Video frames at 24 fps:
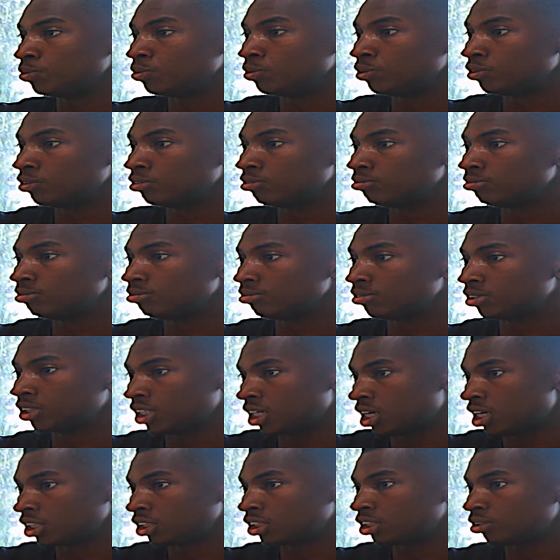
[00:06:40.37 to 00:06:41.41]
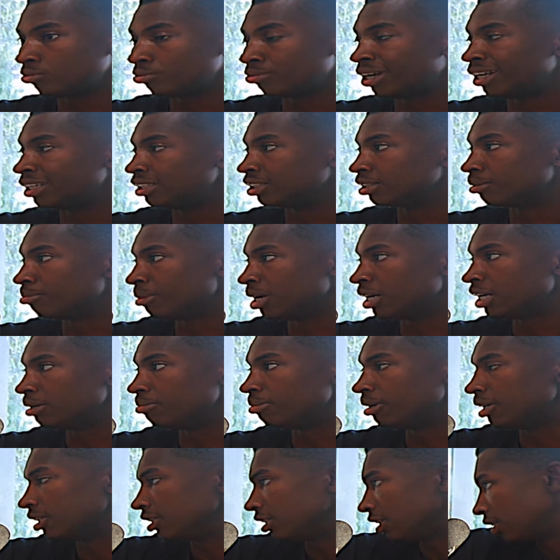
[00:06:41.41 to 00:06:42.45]
we were tasked to raise some money,
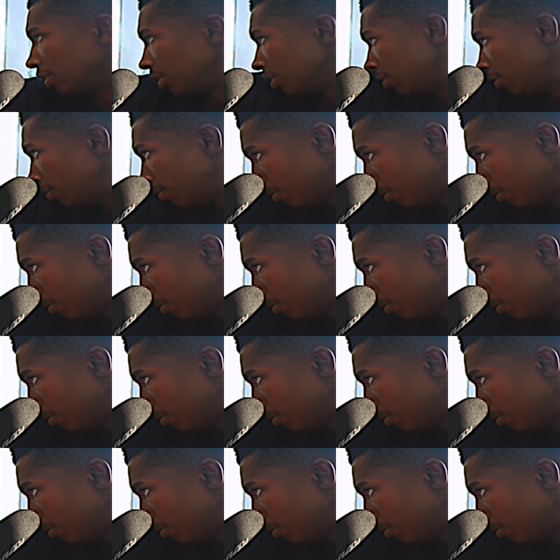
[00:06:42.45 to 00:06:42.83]
basically.